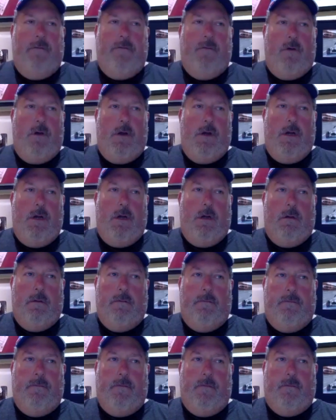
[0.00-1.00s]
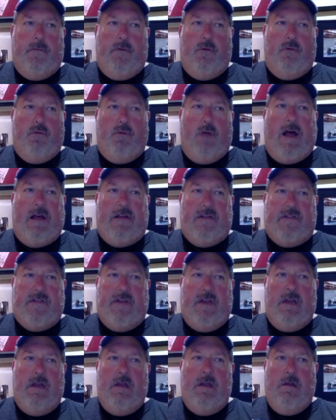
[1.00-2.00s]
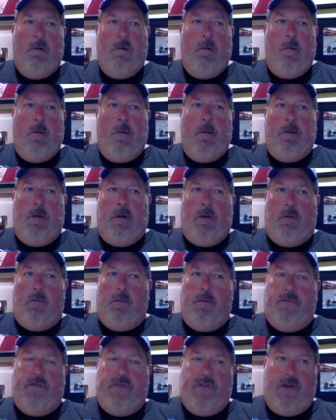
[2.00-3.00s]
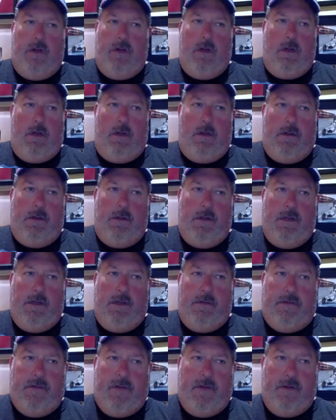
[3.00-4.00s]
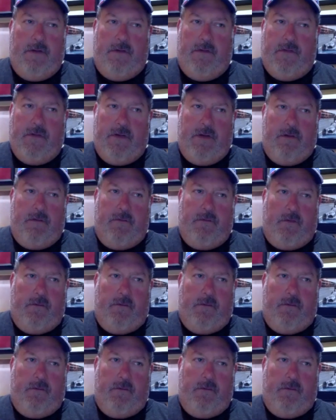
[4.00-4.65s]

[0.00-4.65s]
for Rossi, we've seen the ascendancy of